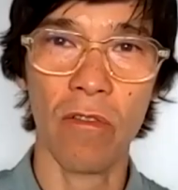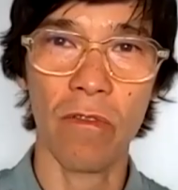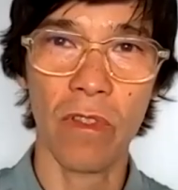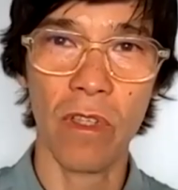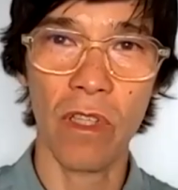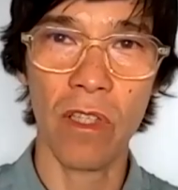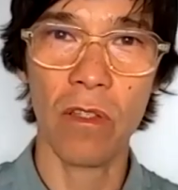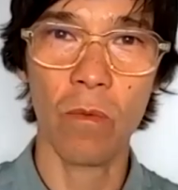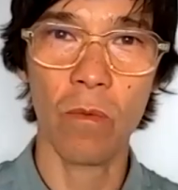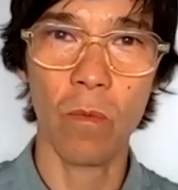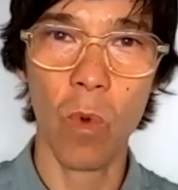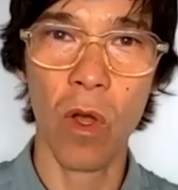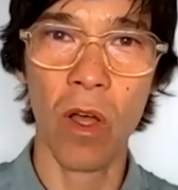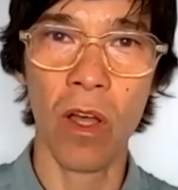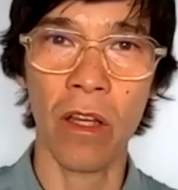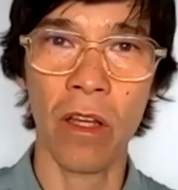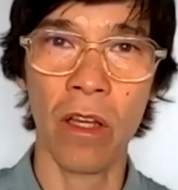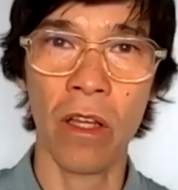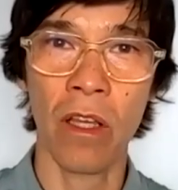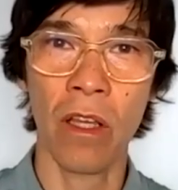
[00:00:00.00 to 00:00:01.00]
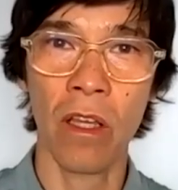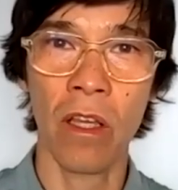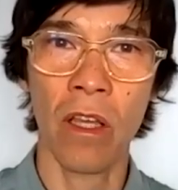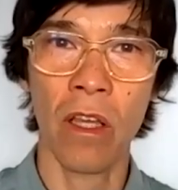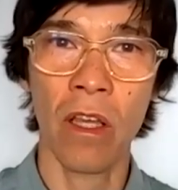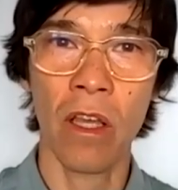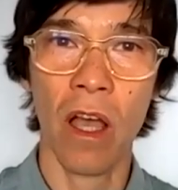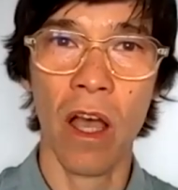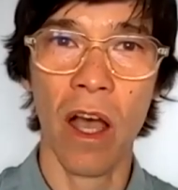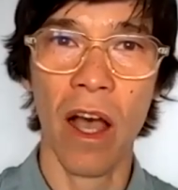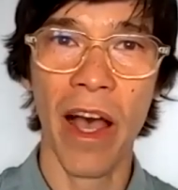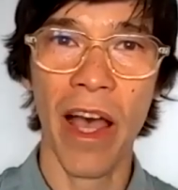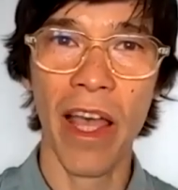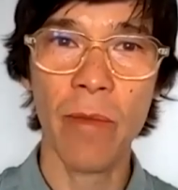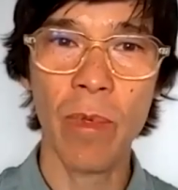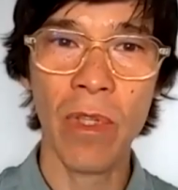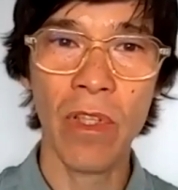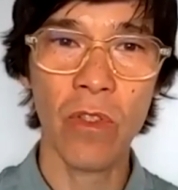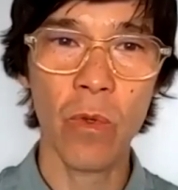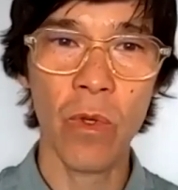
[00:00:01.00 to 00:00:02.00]
of season 1,
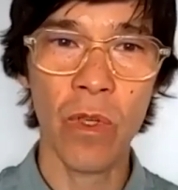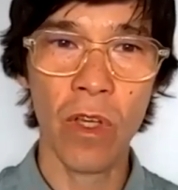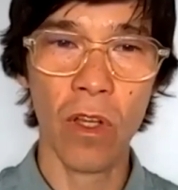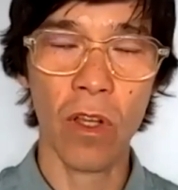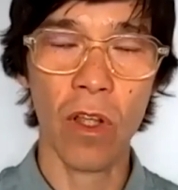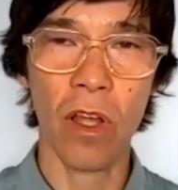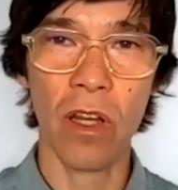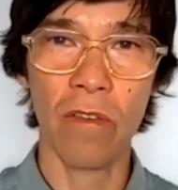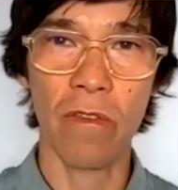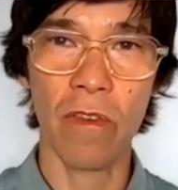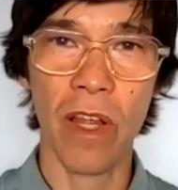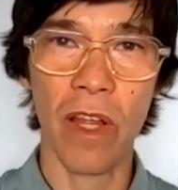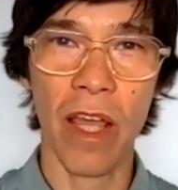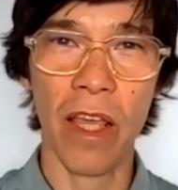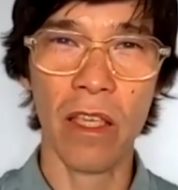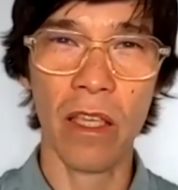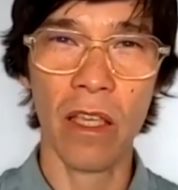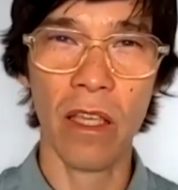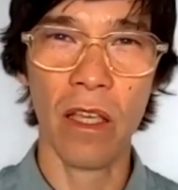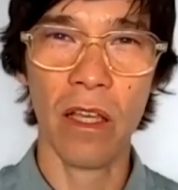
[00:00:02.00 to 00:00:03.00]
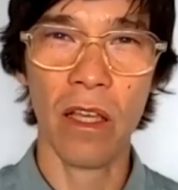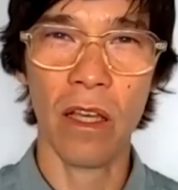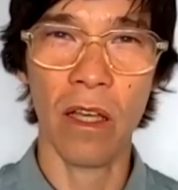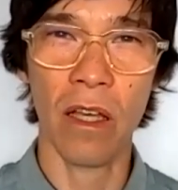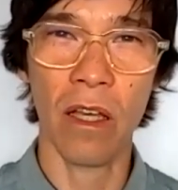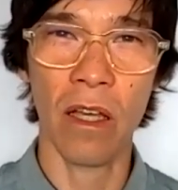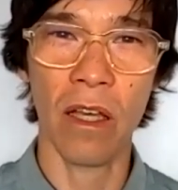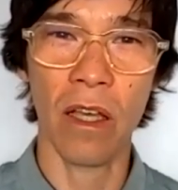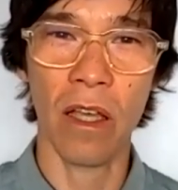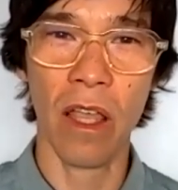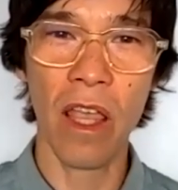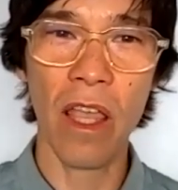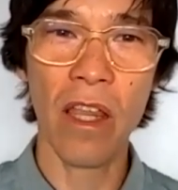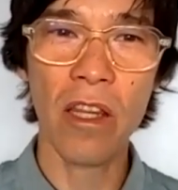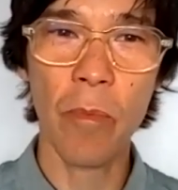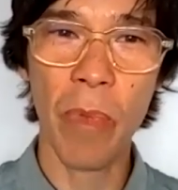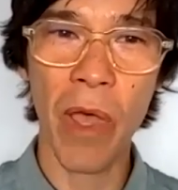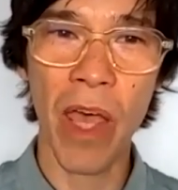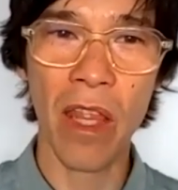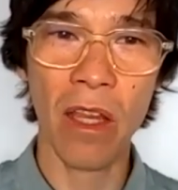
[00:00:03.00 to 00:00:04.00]
I'd been doing a lot of, like,
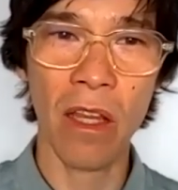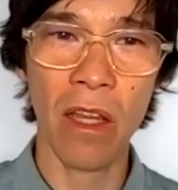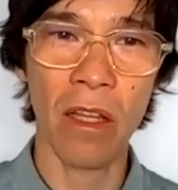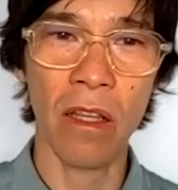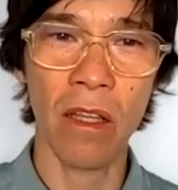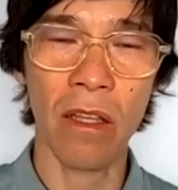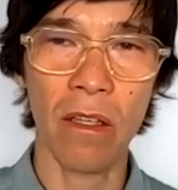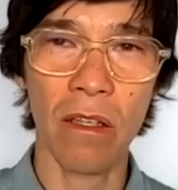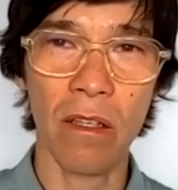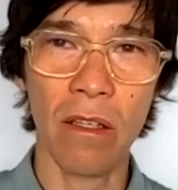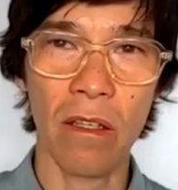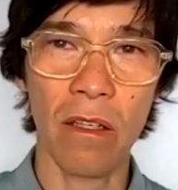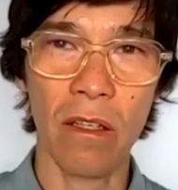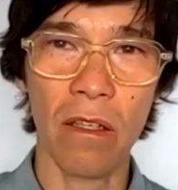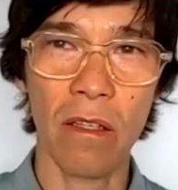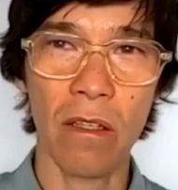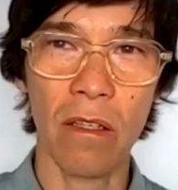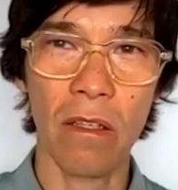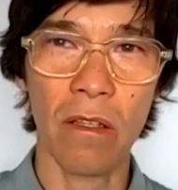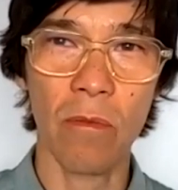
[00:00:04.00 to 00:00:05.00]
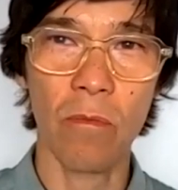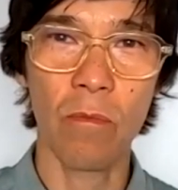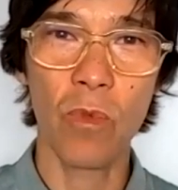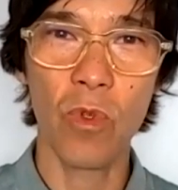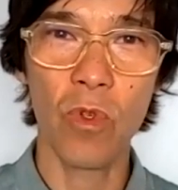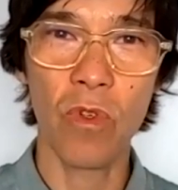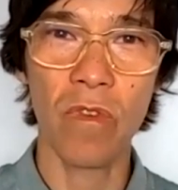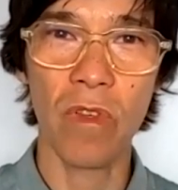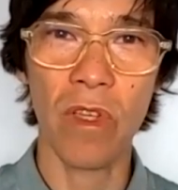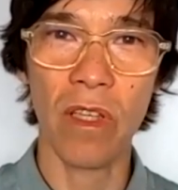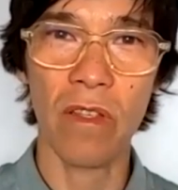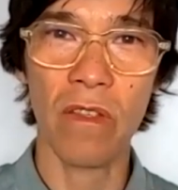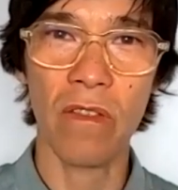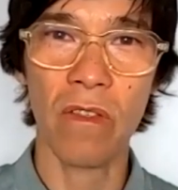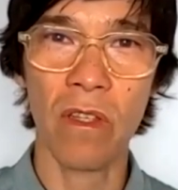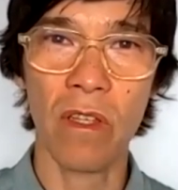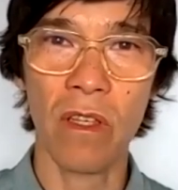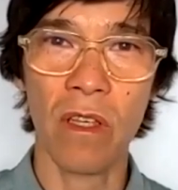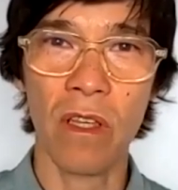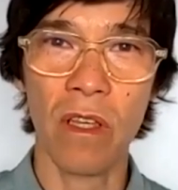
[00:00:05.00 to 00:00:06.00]
independent
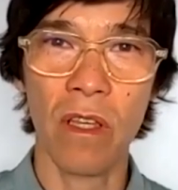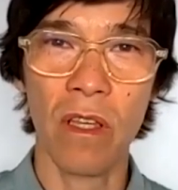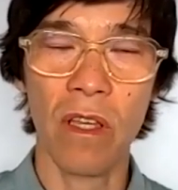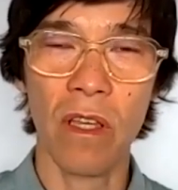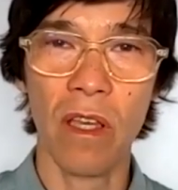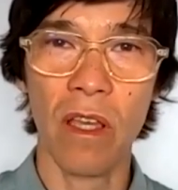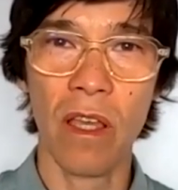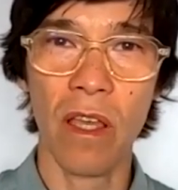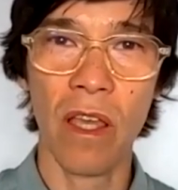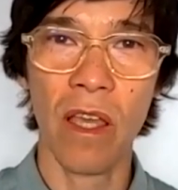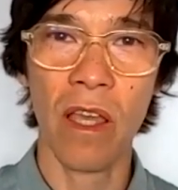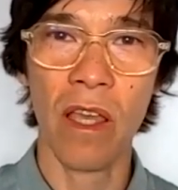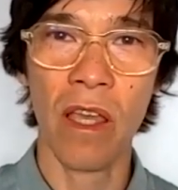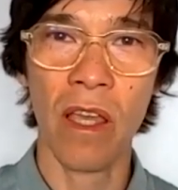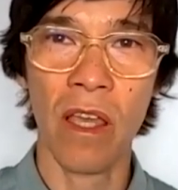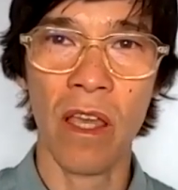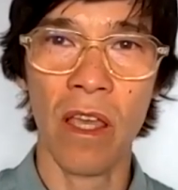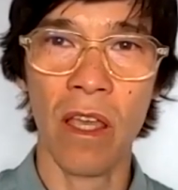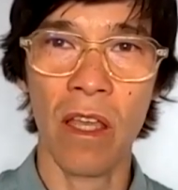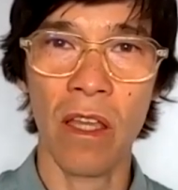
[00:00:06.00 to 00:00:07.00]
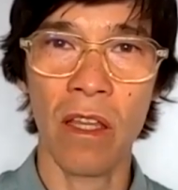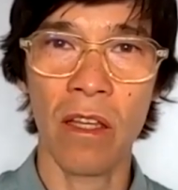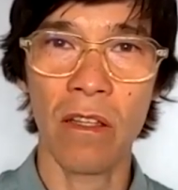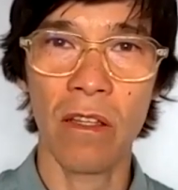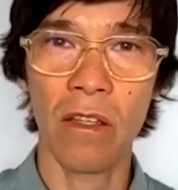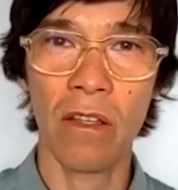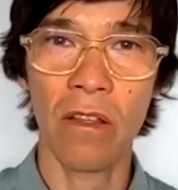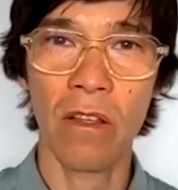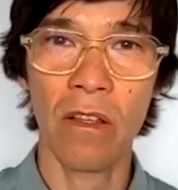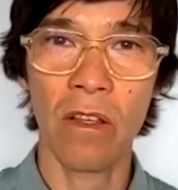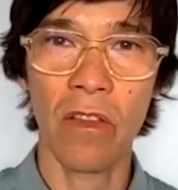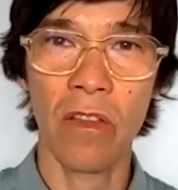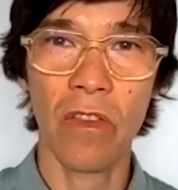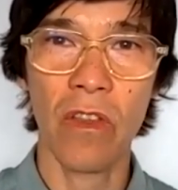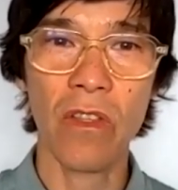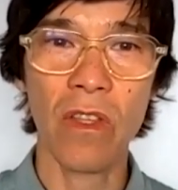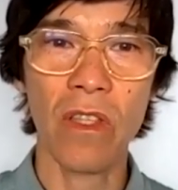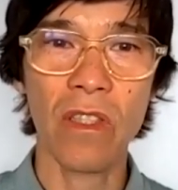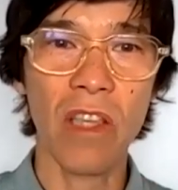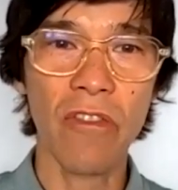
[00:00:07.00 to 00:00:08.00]
movies, and
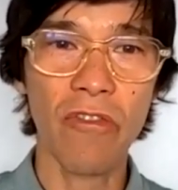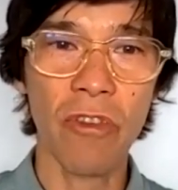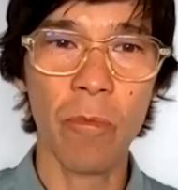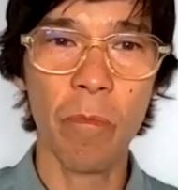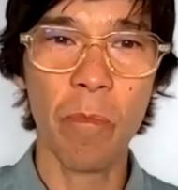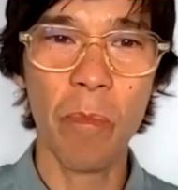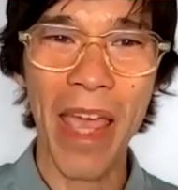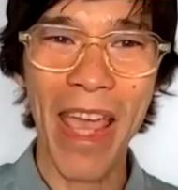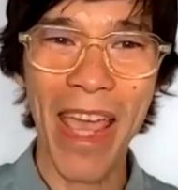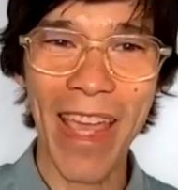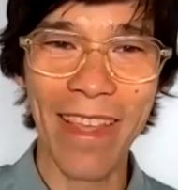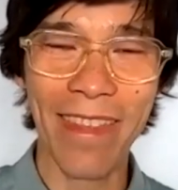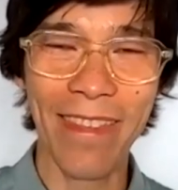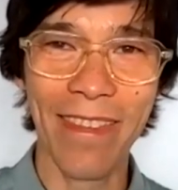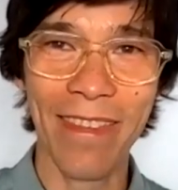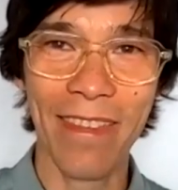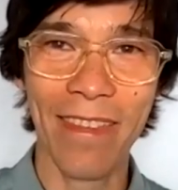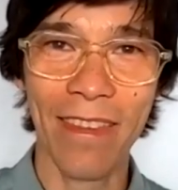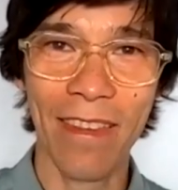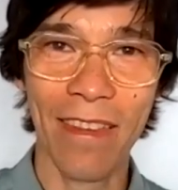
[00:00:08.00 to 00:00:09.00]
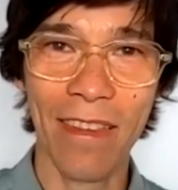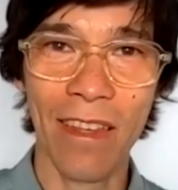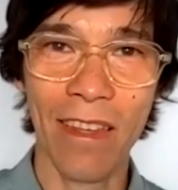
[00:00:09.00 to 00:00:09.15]
there's a different pace